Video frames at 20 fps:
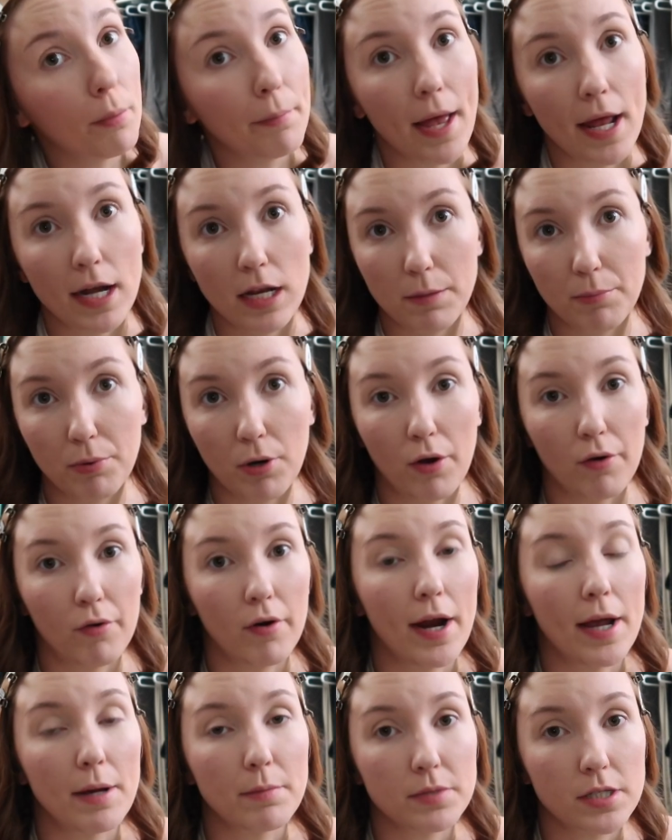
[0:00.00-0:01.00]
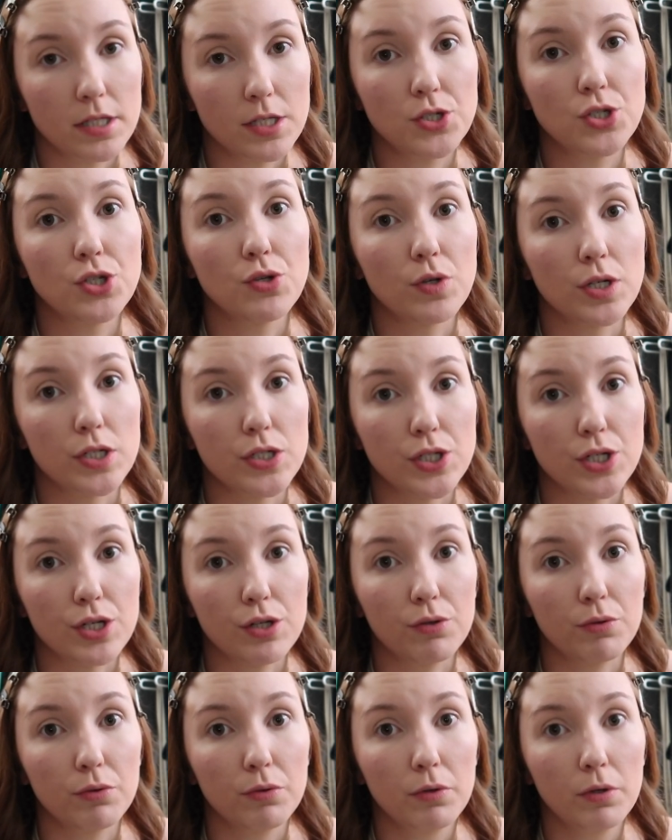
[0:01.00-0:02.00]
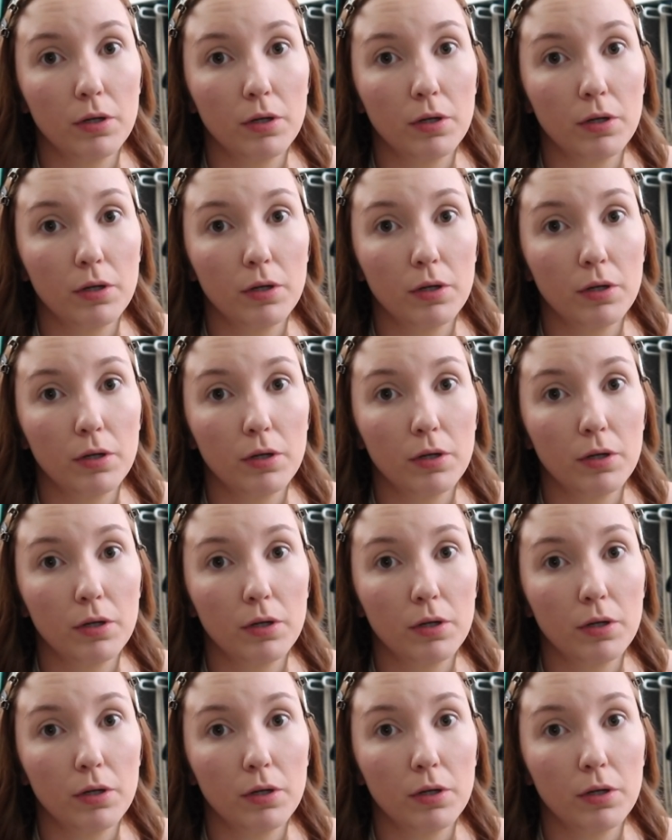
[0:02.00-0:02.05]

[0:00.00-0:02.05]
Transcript: many programs that you can do.